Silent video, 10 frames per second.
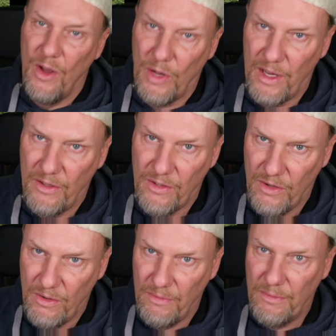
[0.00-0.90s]
Okay,
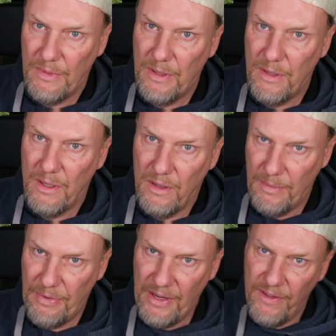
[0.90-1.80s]
so
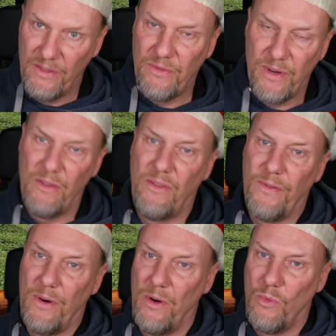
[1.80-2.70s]
the previous
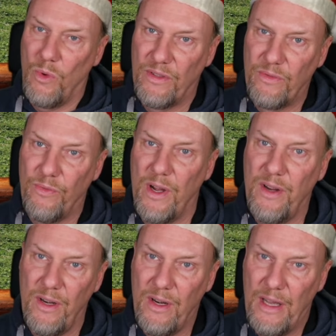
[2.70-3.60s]
transfer was
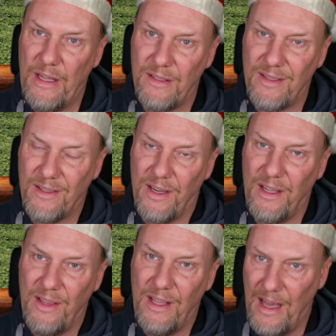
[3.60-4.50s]
run
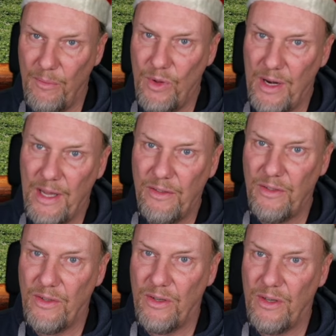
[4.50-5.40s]
inside the
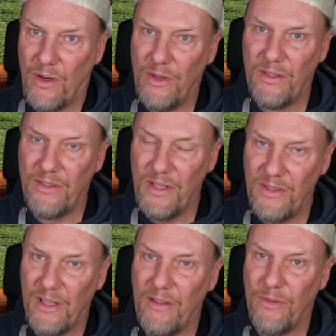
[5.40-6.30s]
emulator on the
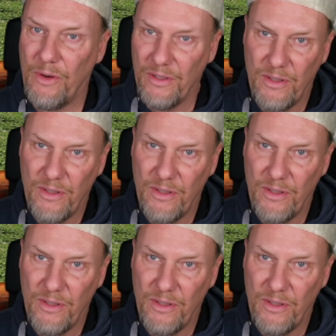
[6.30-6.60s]
C64.